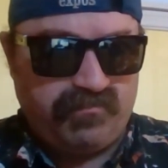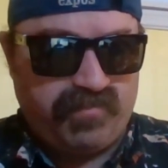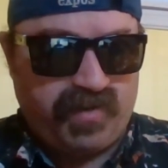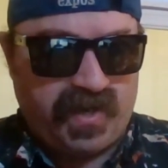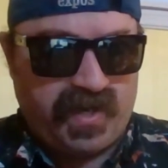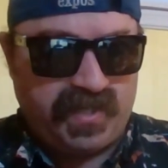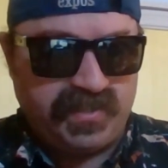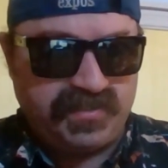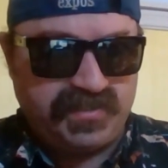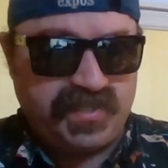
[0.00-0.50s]

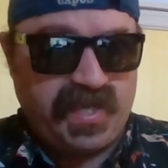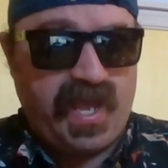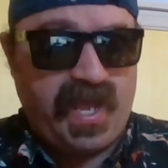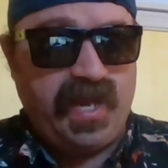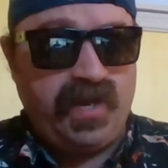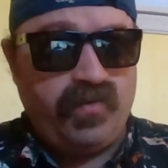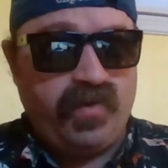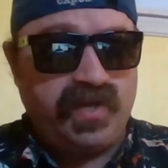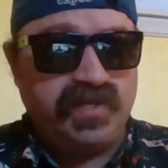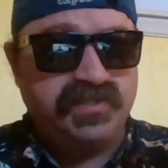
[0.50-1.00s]
But
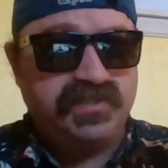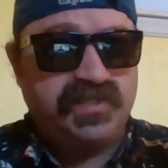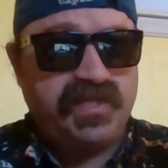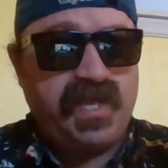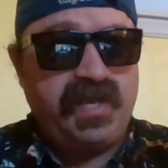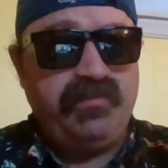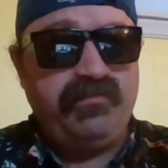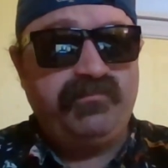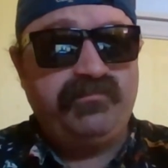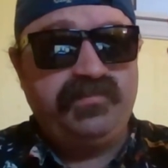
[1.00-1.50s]
anyways,
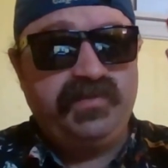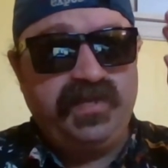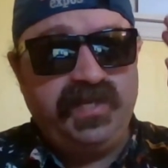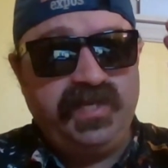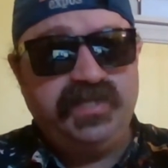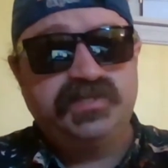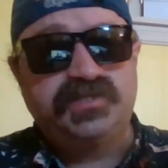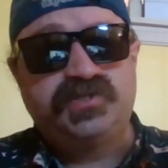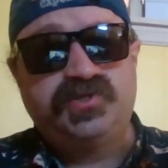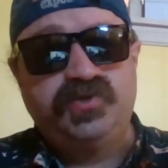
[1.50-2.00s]

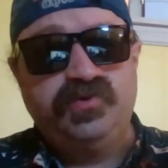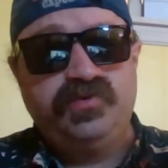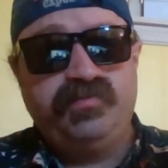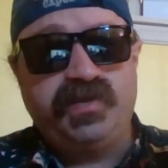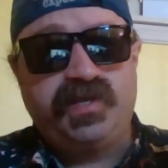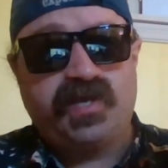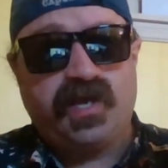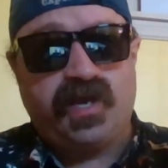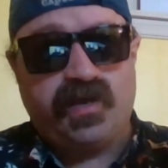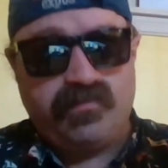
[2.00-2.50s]
these two
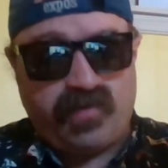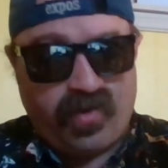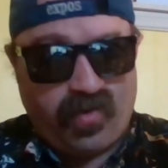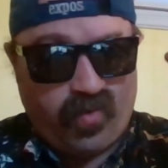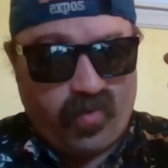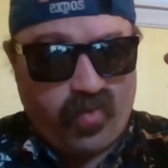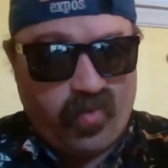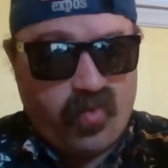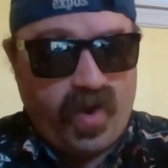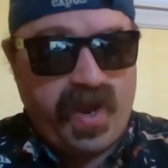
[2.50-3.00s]
become
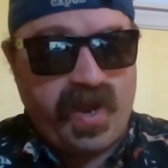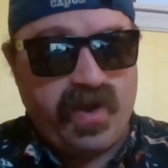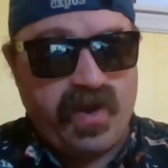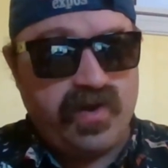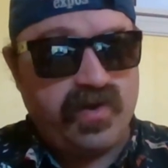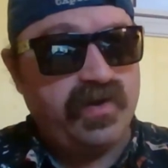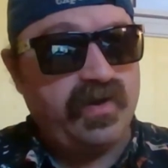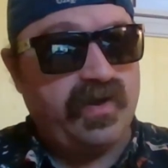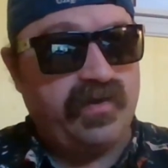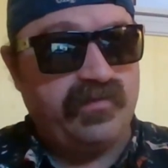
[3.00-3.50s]

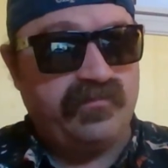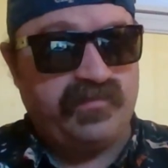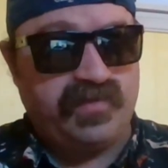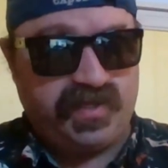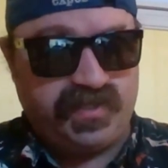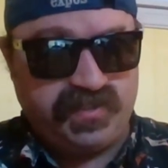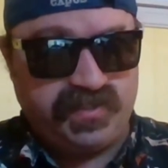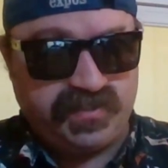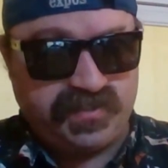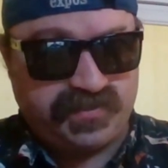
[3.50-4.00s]
aware of
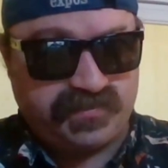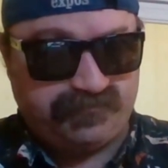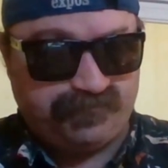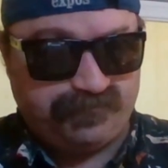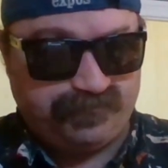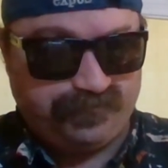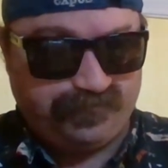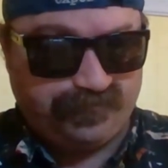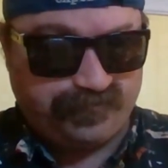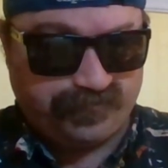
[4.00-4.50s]
this,
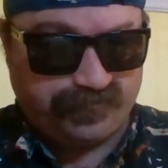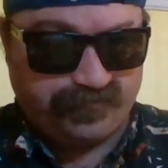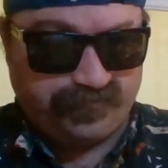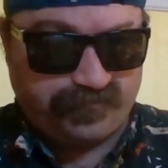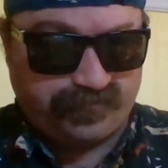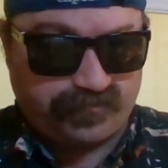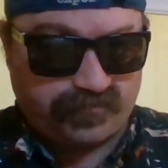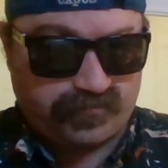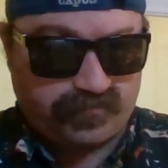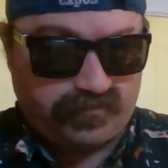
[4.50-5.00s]

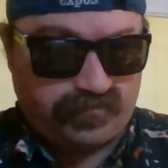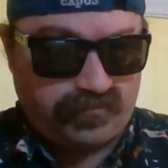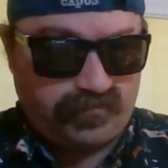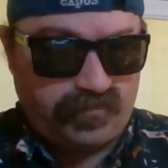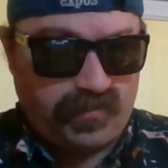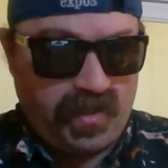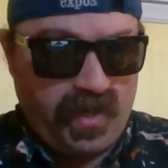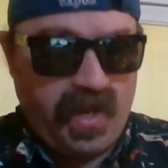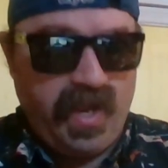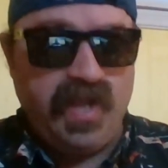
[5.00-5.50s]

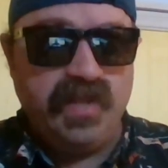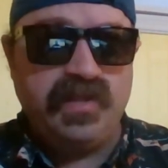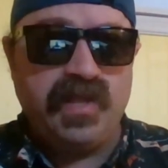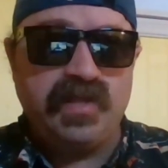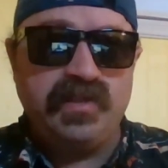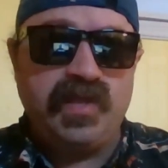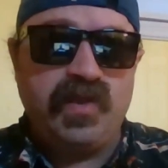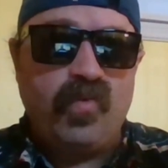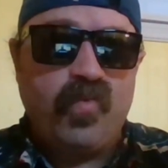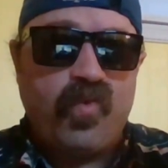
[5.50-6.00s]
and
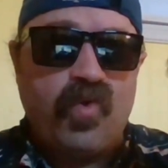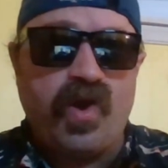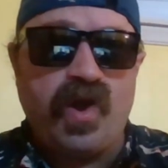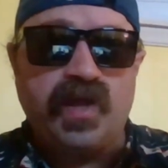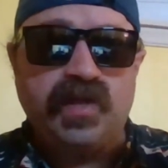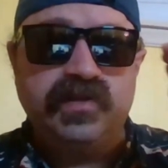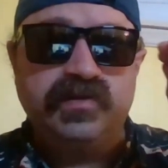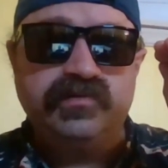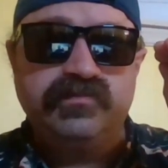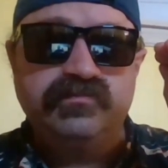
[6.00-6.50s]
then they
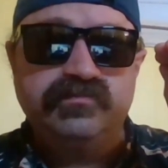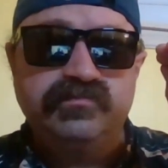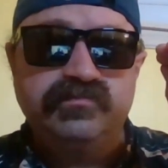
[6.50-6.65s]
want